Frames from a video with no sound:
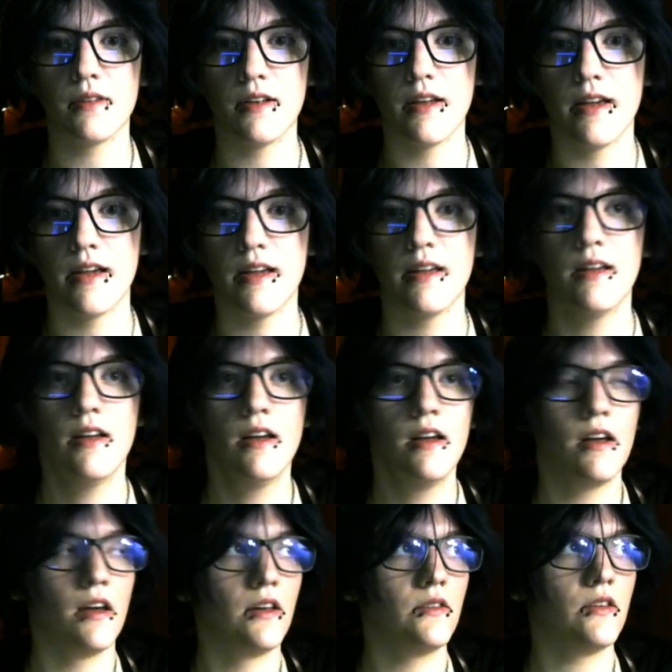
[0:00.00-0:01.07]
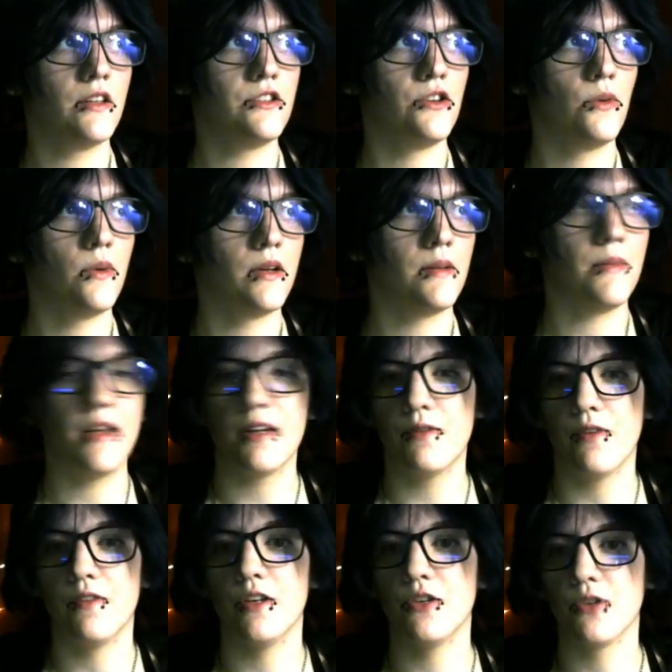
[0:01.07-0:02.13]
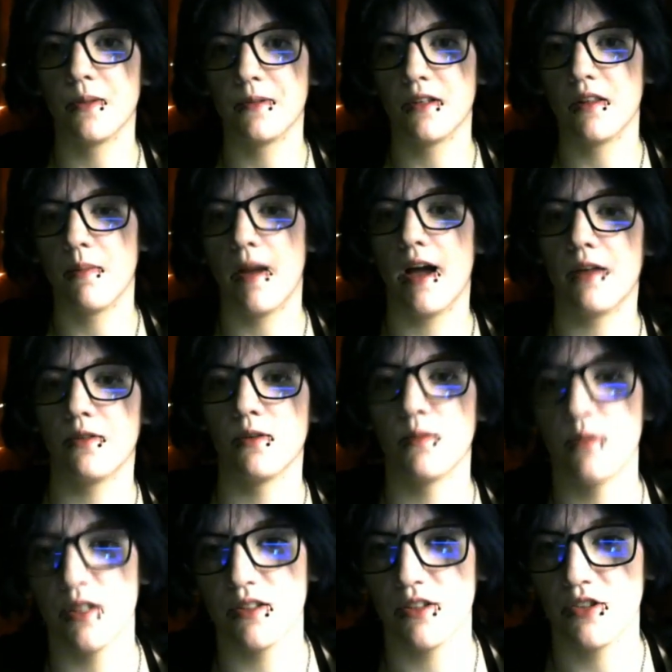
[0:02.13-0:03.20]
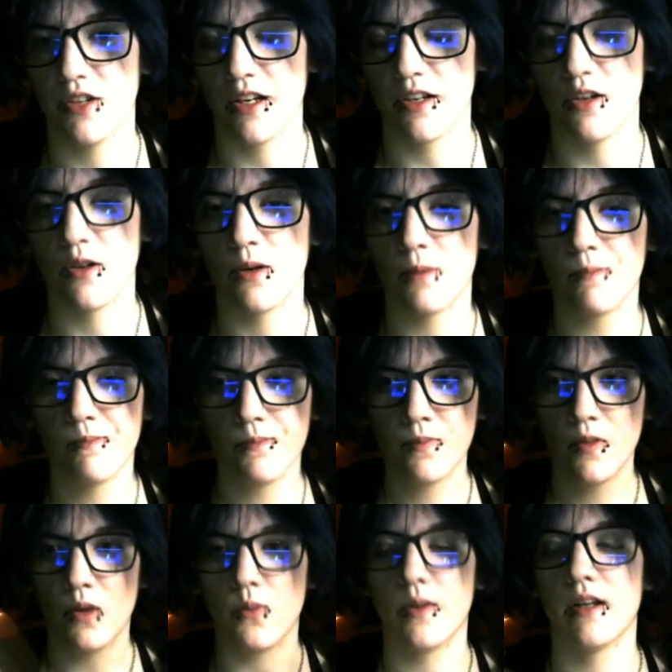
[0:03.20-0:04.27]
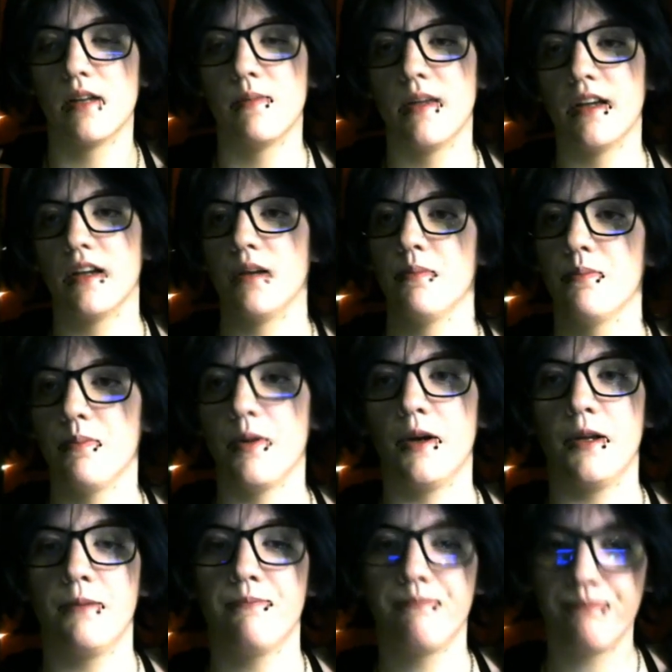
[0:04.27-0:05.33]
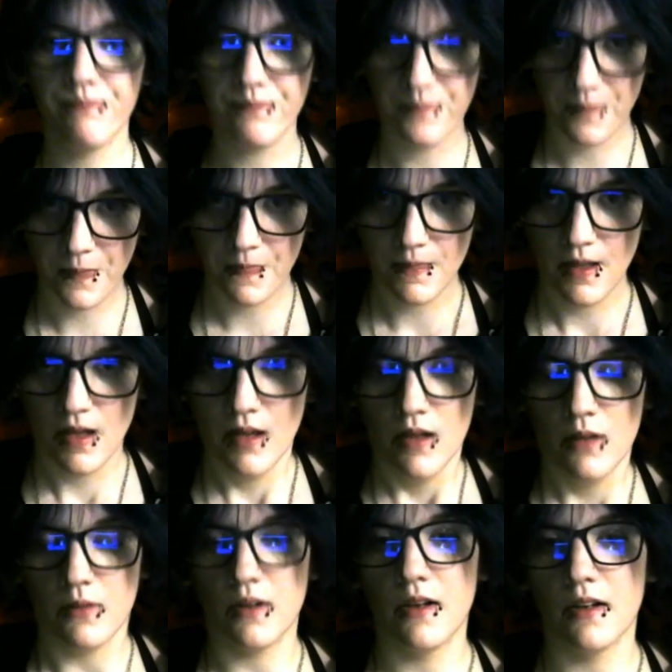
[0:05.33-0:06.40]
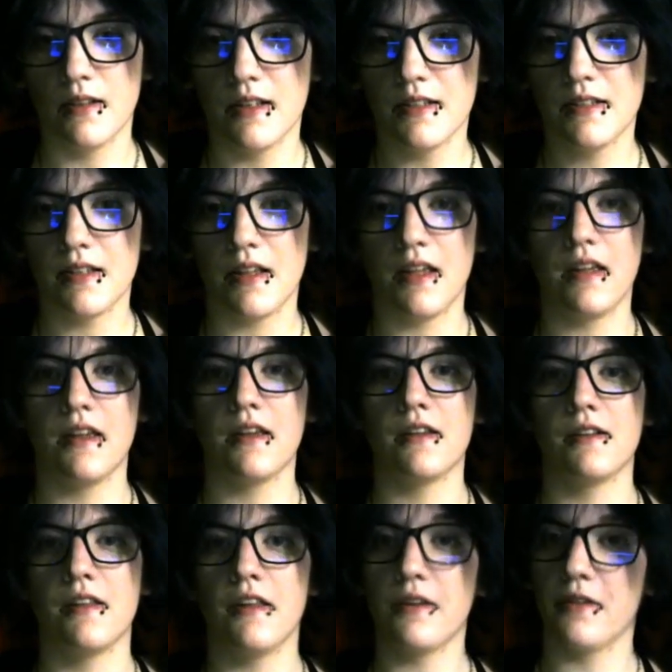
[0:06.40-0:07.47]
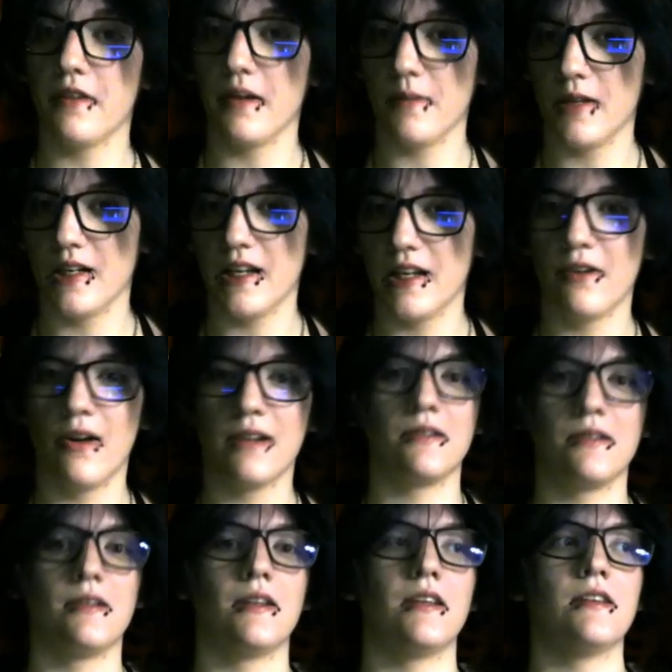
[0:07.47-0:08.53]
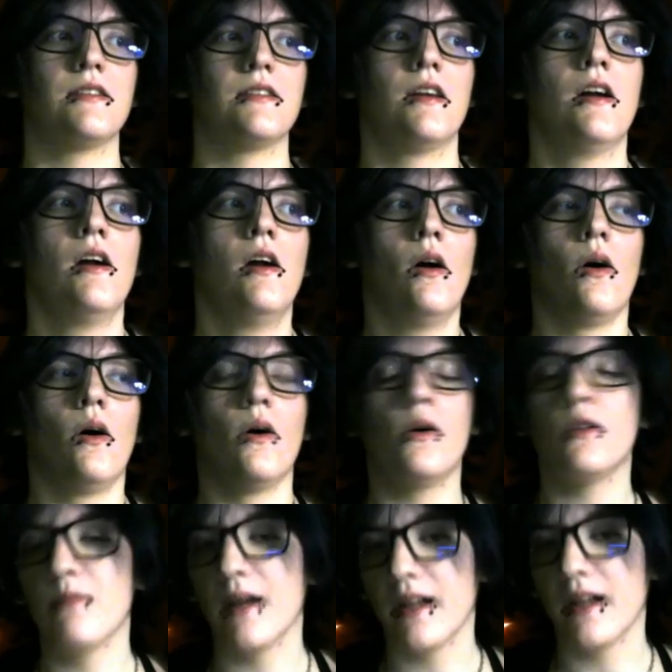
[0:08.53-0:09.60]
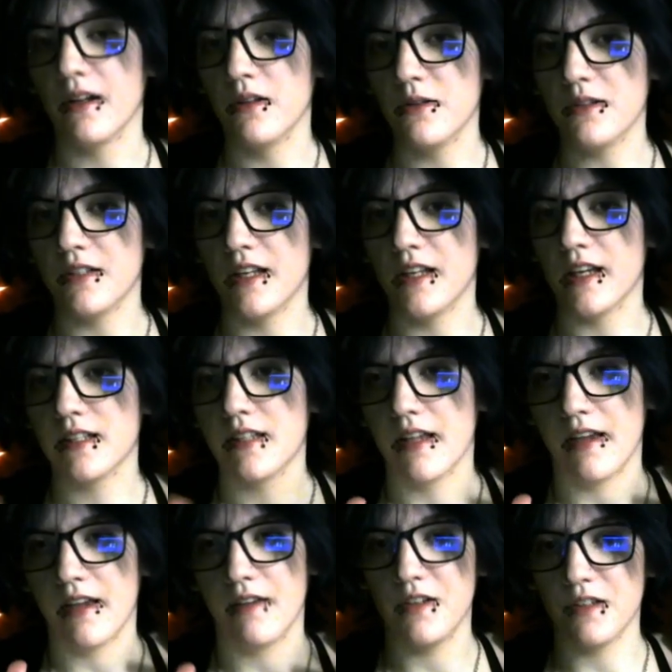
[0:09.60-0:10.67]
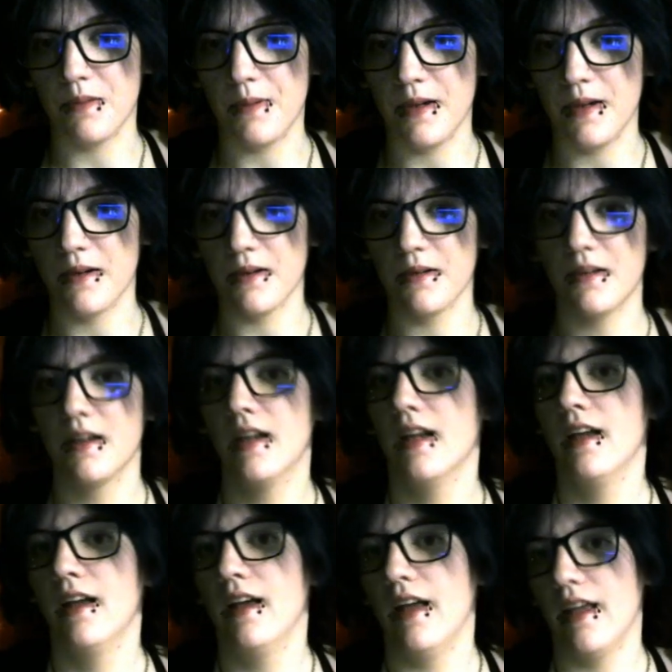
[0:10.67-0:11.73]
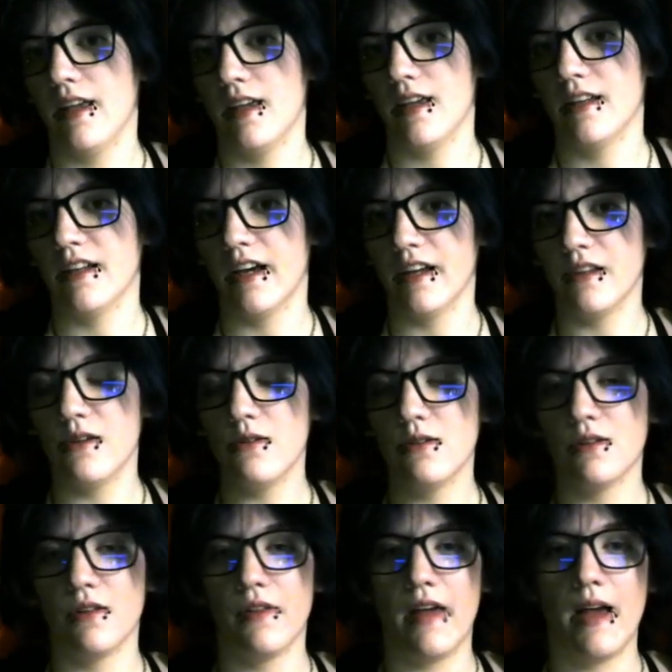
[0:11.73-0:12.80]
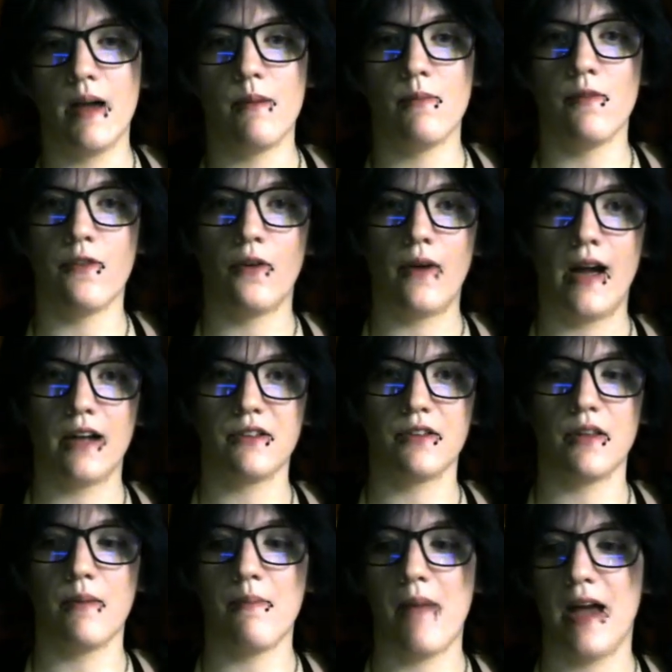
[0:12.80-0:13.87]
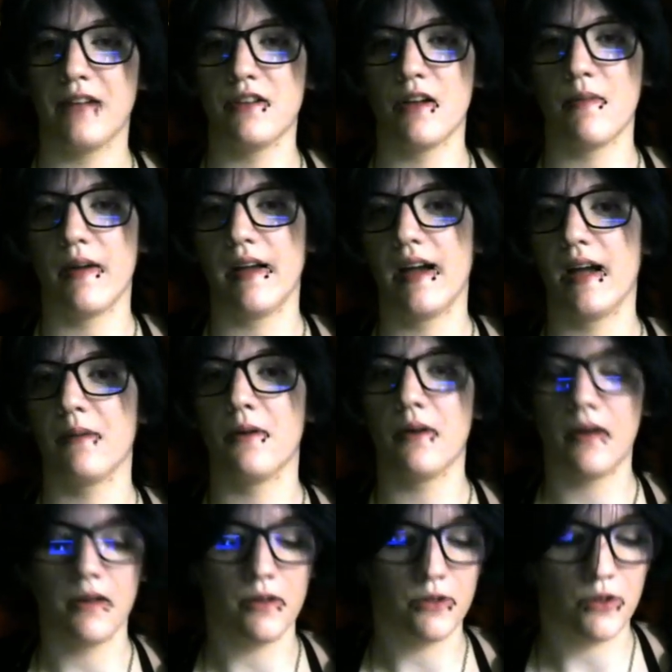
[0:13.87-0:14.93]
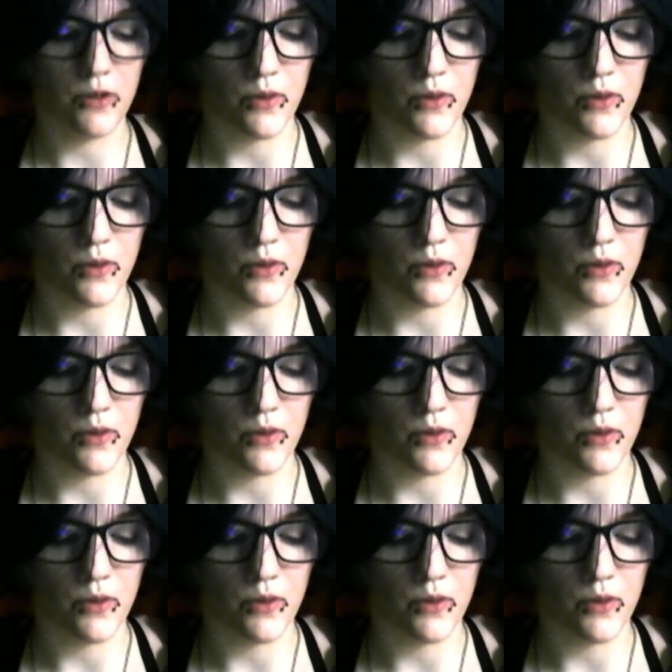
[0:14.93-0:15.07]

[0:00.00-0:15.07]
day unless you want to make 50 trips to the bathroom just to check your wig and makeup. But regardless, and the other thing I'm going to digress on is all of my glue sticks have disappeared, and I use them for actually matching my eyebrow color to